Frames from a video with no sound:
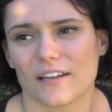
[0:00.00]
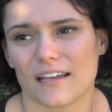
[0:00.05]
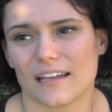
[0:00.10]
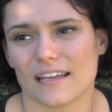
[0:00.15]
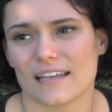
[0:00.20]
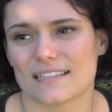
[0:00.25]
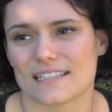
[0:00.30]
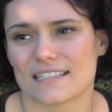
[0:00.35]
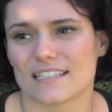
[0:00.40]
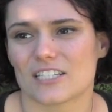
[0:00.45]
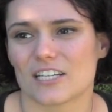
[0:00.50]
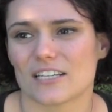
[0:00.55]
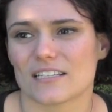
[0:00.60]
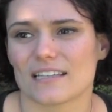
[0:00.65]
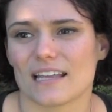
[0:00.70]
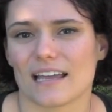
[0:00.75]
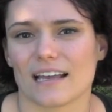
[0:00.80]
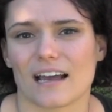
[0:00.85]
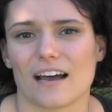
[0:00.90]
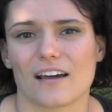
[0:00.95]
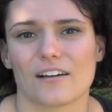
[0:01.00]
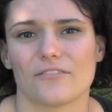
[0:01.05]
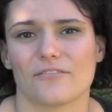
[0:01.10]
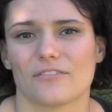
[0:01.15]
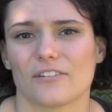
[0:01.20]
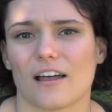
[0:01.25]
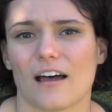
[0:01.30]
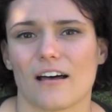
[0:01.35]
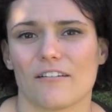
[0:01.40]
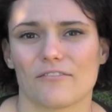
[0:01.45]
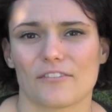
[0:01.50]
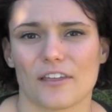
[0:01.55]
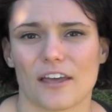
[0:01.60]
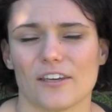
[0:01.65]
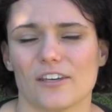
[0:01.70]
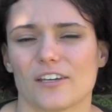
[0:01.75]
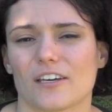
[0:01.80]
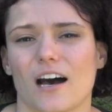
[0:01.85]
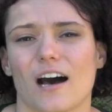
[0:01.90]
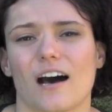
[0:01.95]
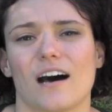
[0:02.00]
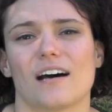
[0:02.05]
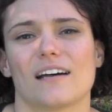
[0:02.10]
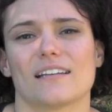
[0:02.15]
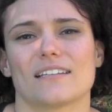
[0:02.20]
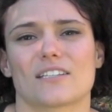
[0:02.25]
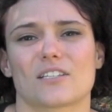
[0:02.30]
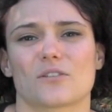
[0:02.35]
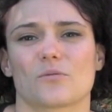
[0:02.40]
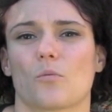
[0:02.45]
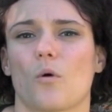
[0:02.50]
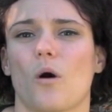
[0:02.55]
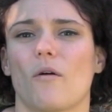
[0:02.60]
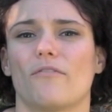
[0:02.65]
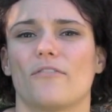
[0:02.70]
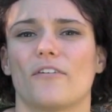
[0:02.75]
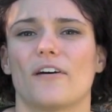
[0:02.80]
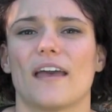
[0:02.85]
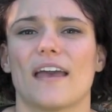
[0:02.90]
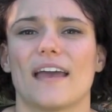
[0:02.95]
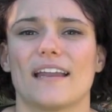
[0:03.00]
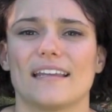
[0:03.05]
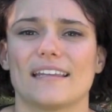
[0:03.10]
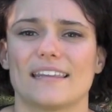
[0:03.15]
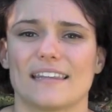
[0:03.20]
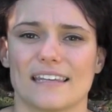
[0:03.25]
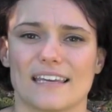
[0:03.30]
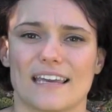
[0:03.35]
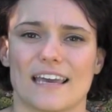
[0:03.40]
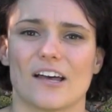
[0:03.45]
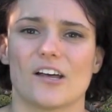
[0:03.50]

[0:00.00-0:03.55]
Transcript: It's just that kind of love that you can't swap for anything